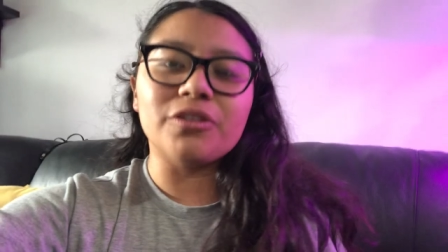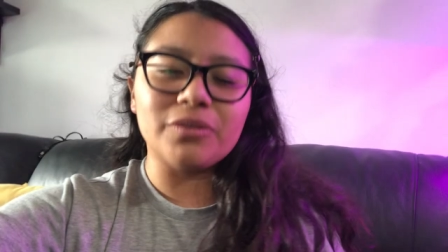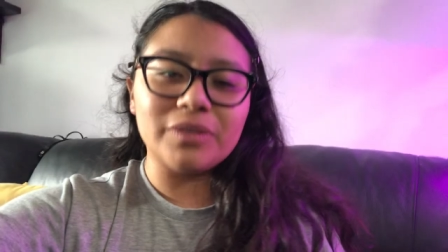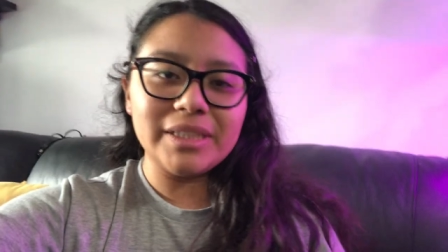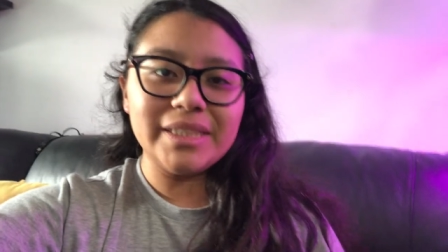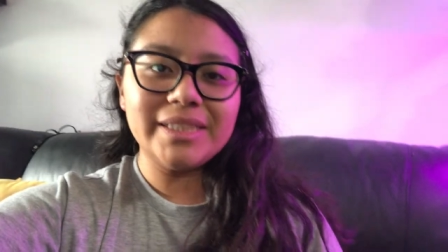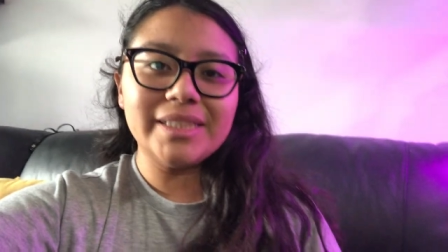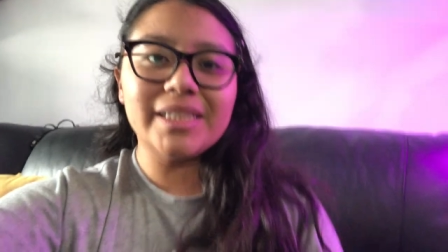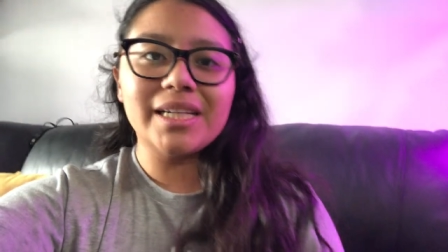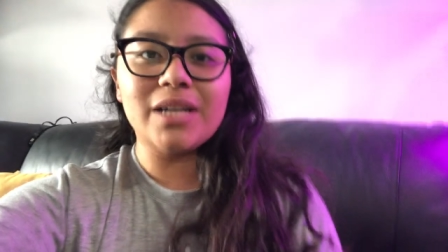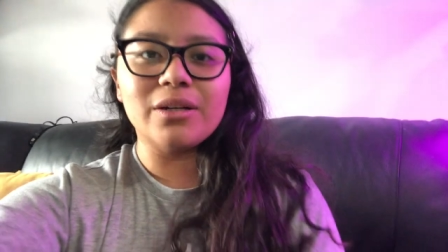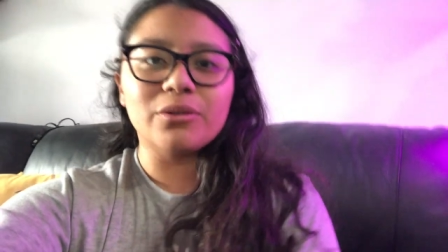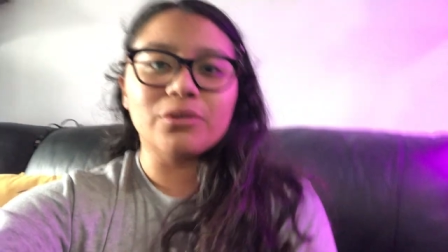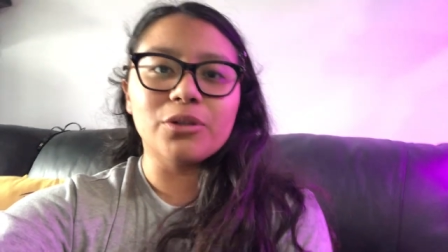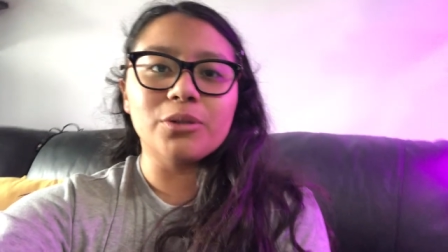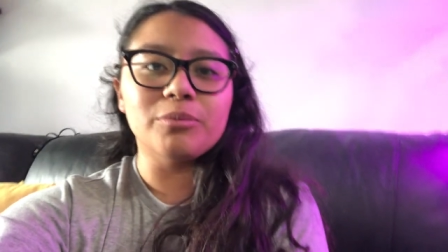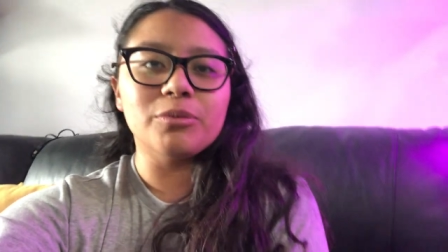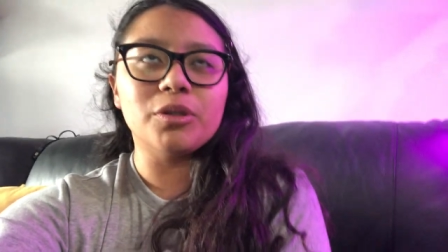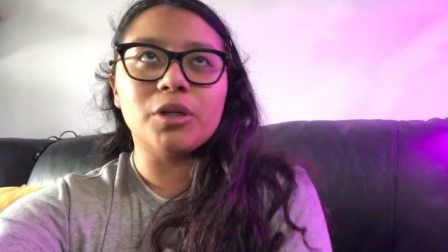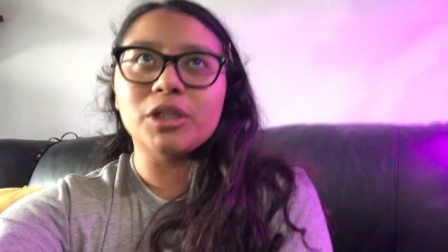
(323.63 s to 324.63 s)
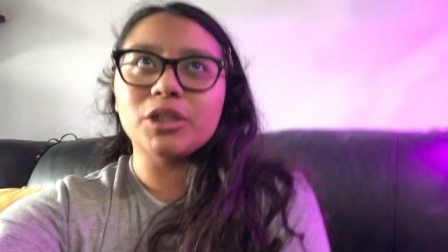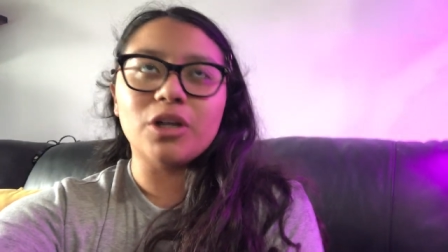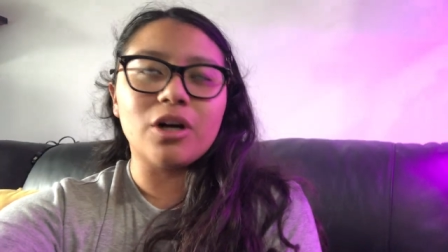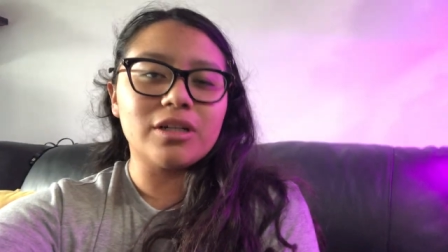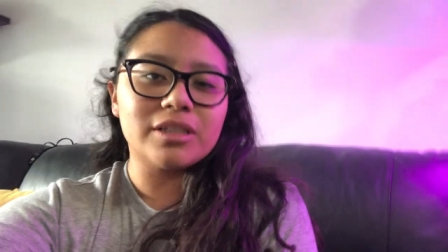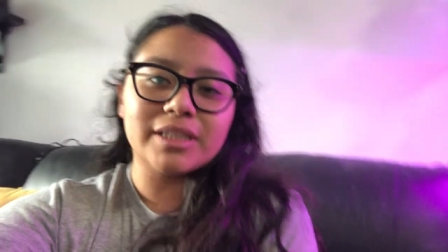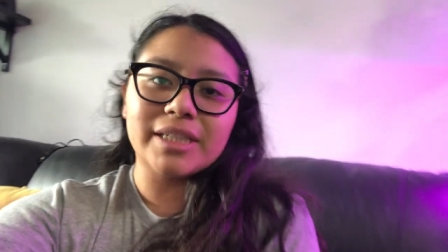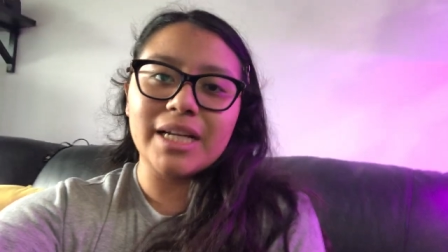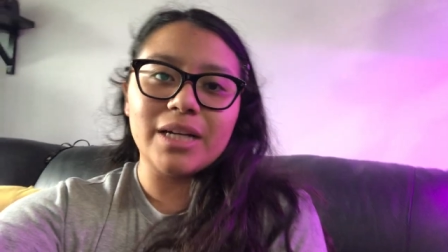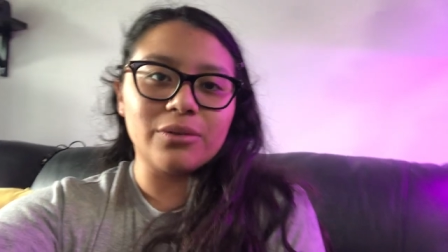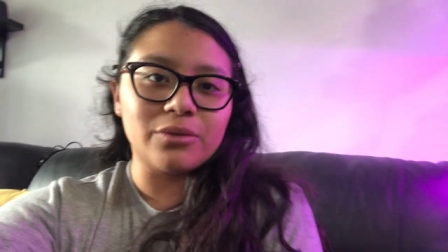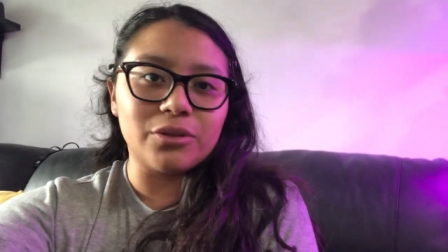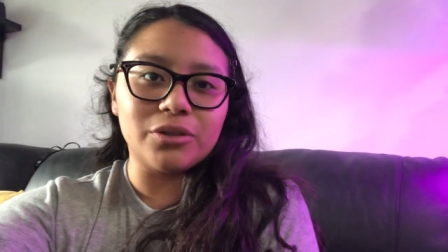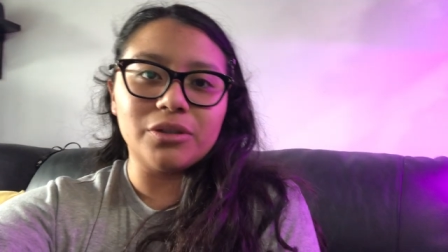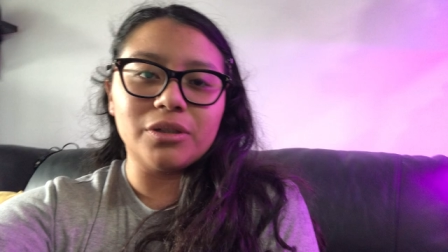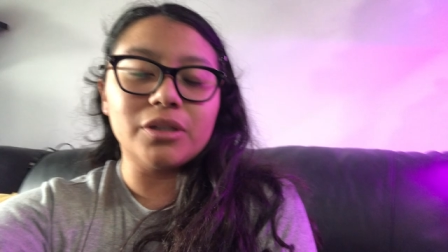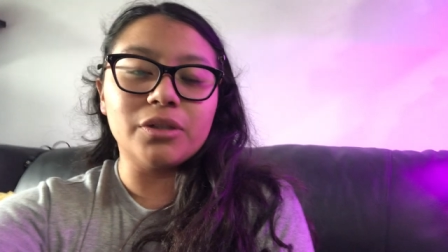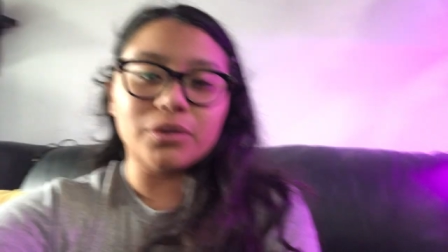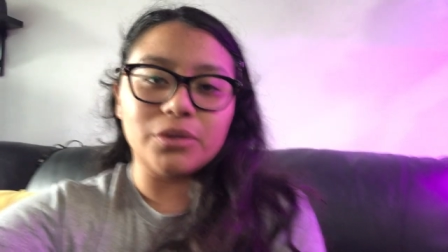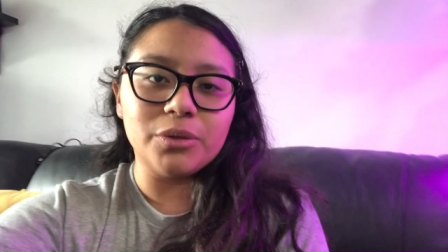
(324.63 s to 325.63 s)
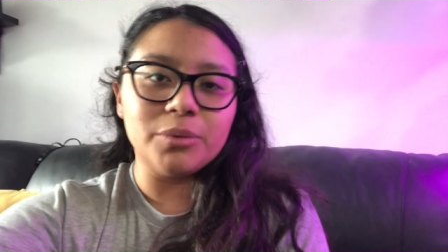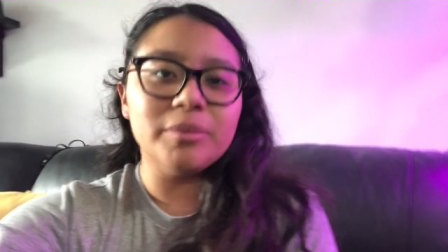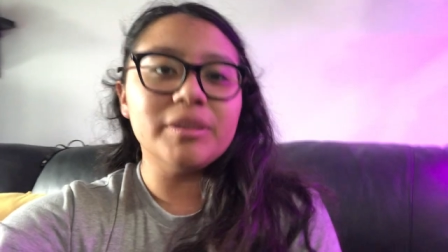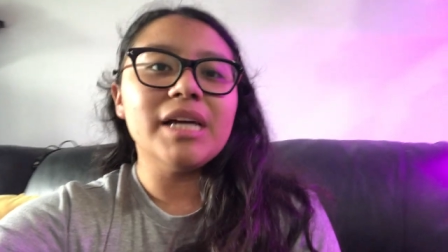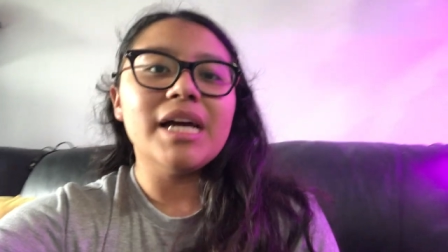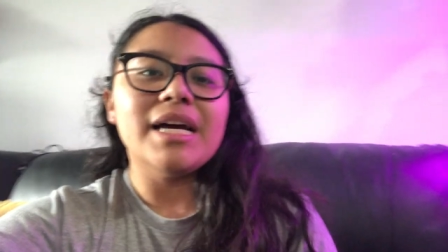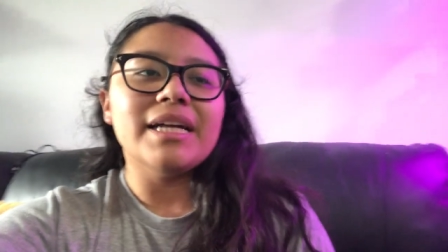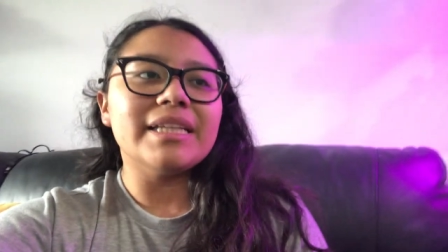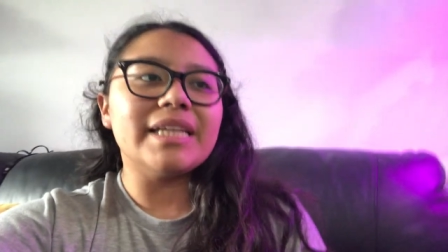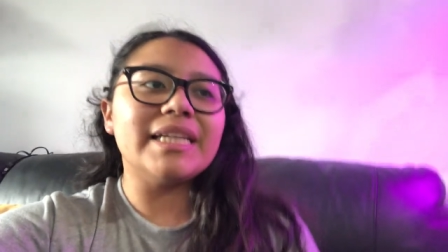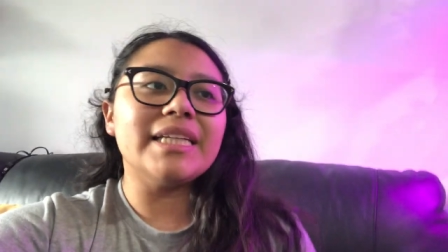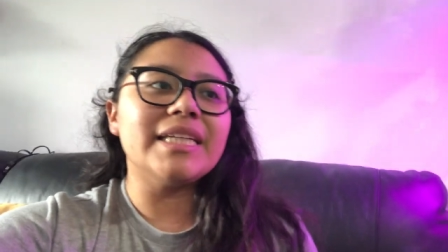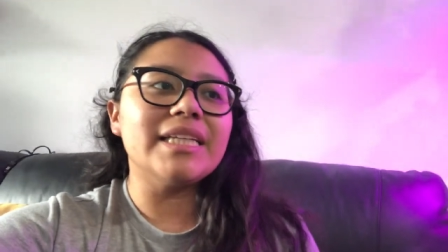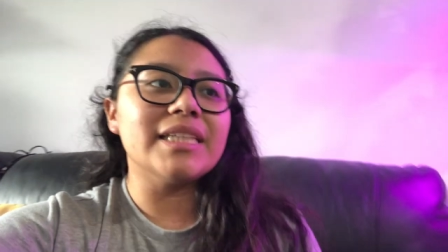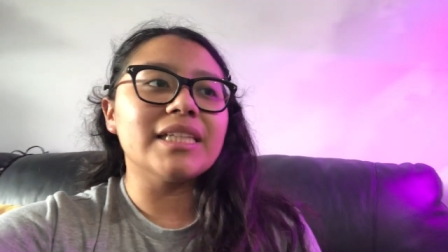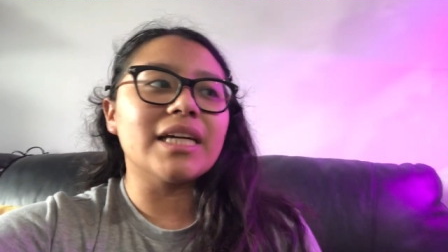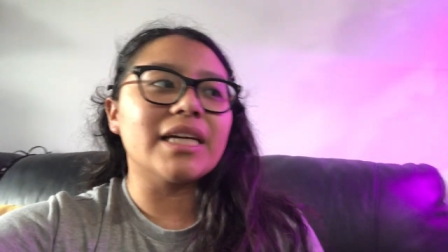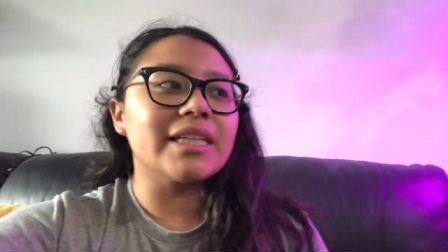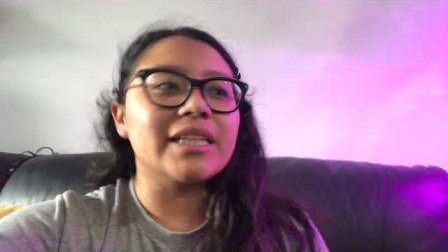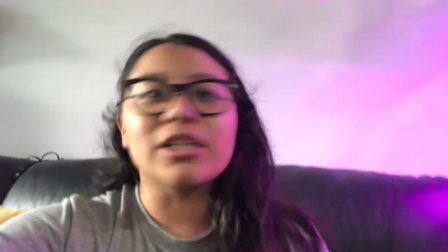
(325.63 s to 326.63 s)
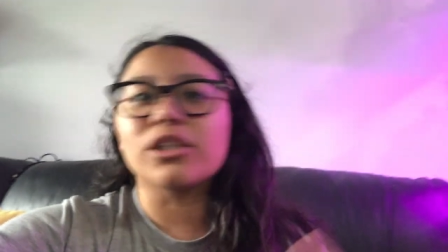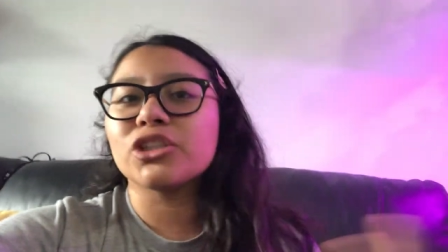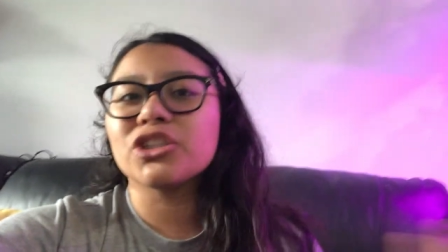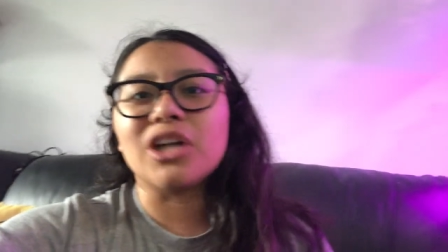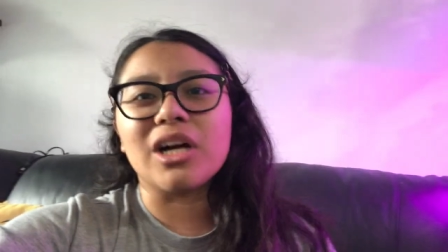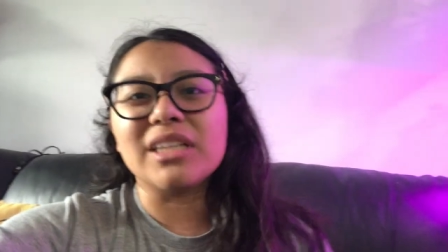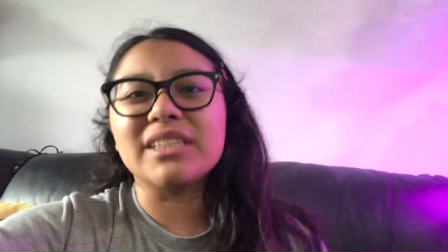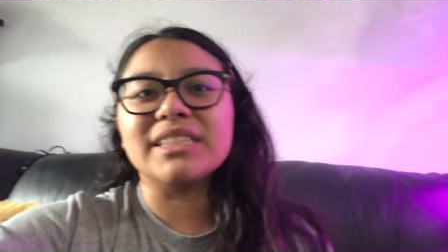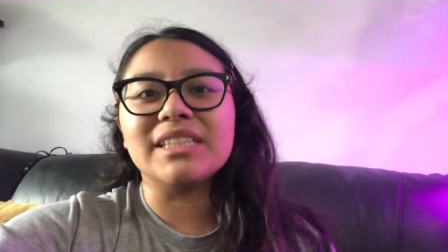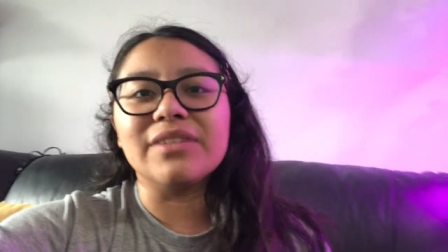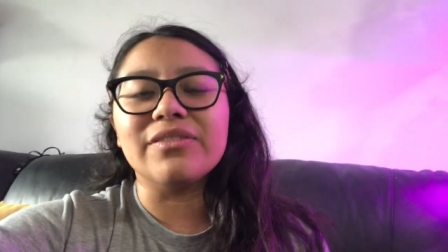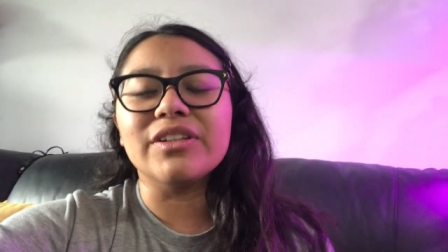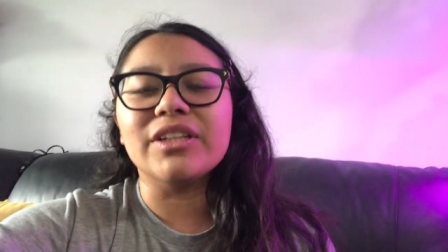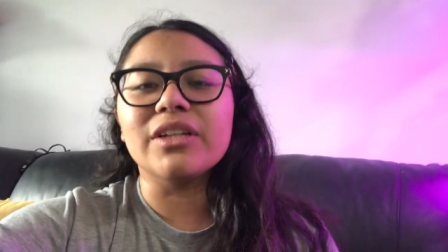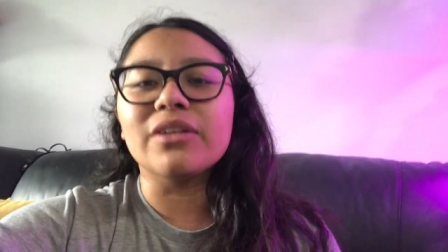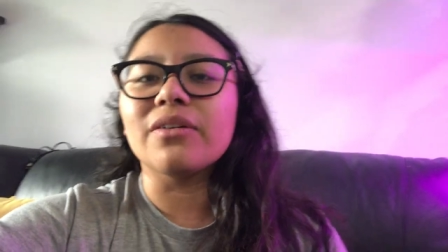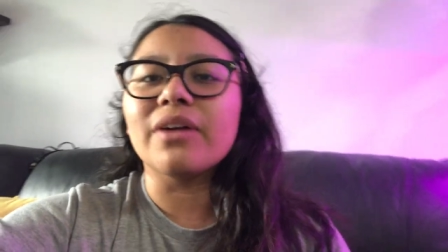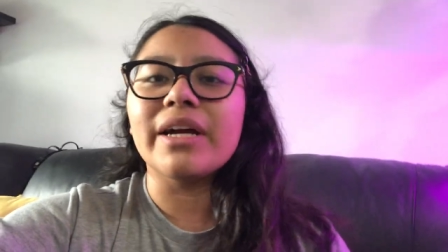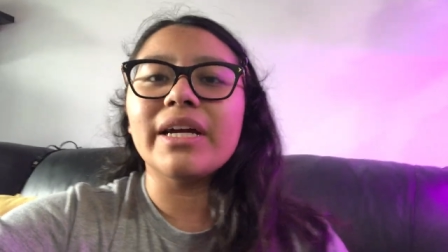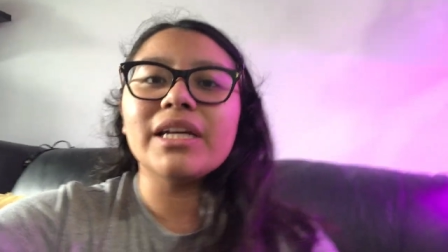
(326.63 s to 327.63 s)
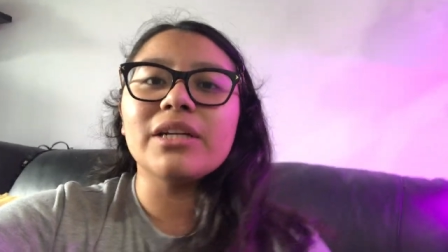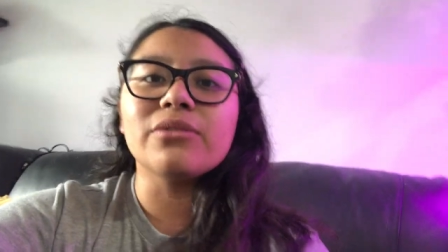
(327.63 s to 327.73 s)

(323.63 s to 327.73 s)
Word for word: Reese to get groomed or our dog to get groomed, they need like their shots and everything, right?